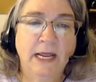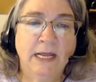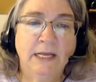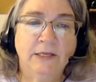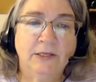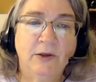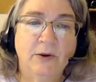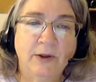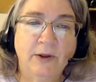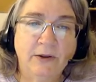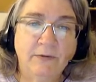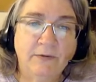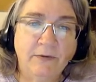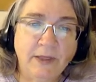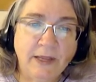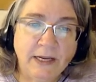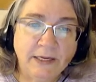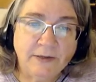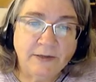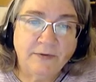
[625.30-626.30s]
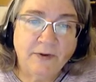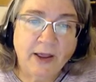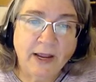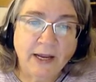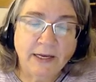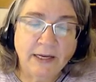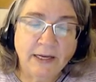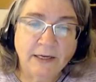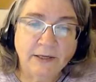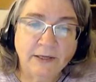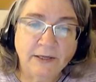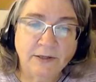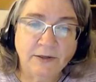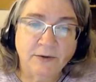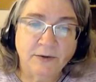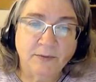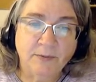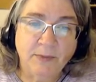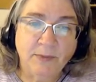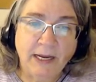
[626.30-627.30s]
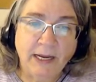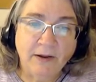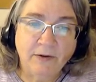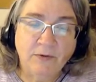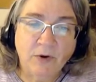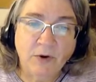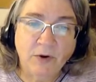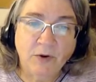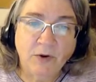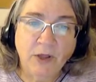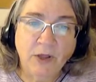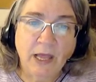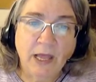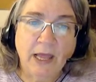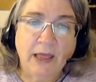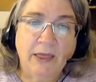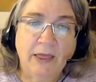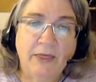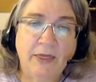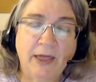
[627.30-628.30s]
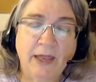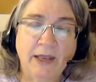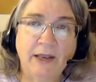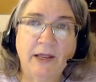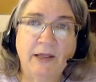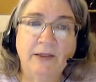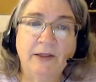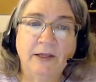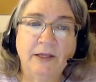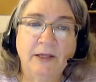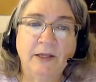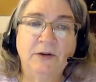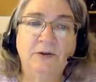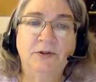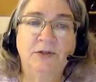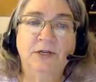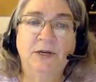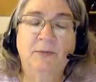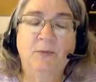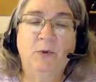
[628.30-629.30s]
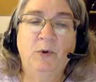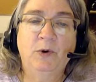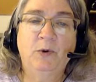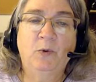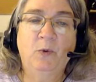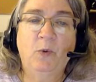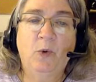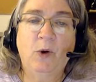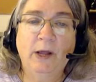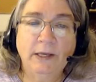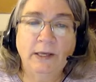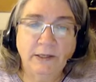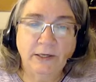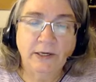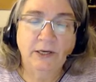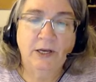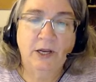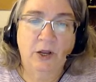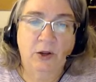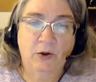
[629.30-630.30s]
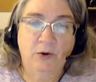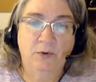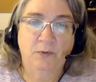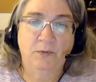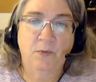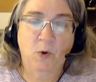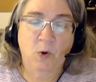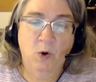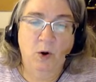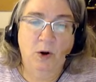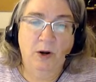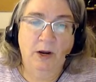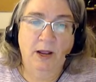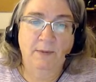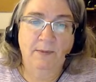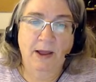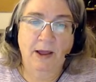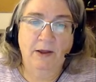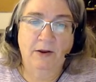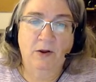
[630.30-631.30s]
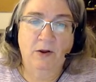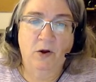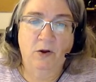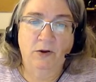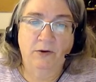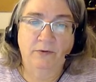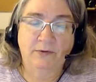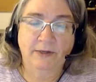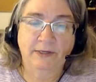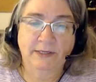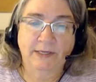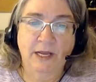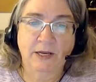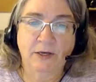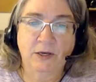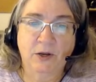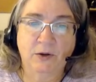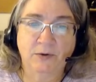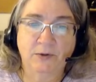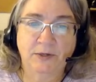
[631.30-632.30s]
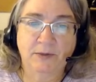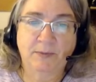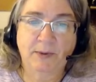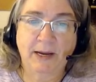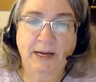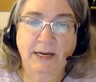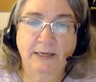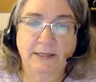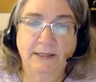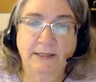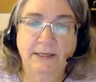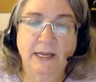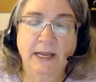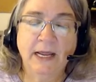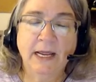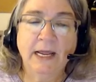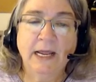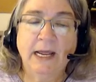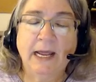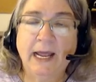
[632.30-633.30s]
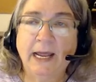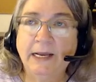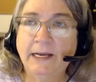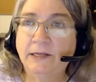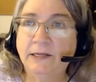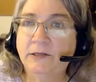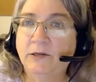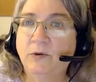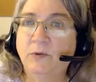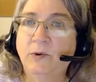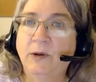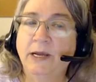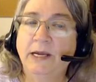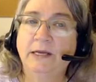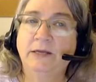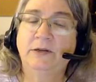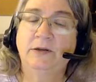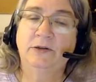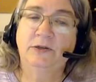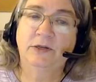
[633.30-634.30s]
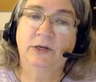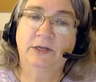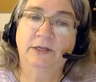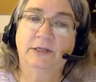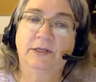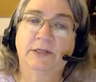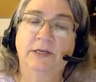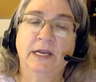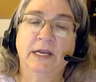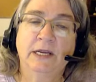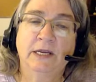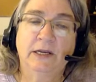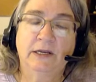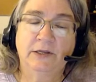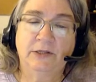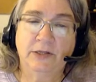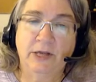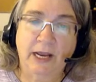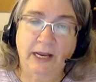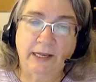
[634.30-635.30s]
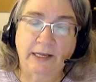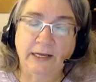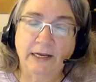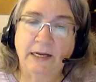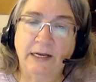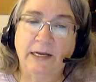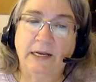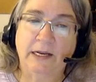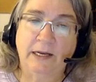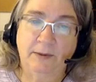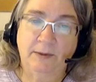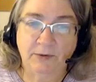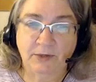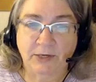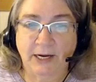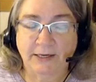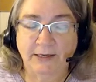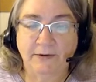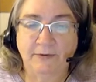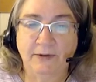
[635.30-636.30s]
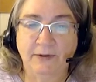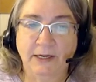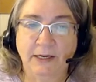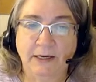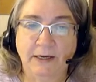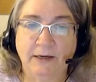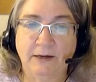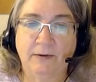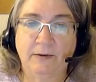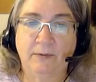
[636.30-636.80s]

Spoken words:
So if these findings are meaningful, then the leadership will want to know more about all of this unknown space. And it's a way to just gently and objectively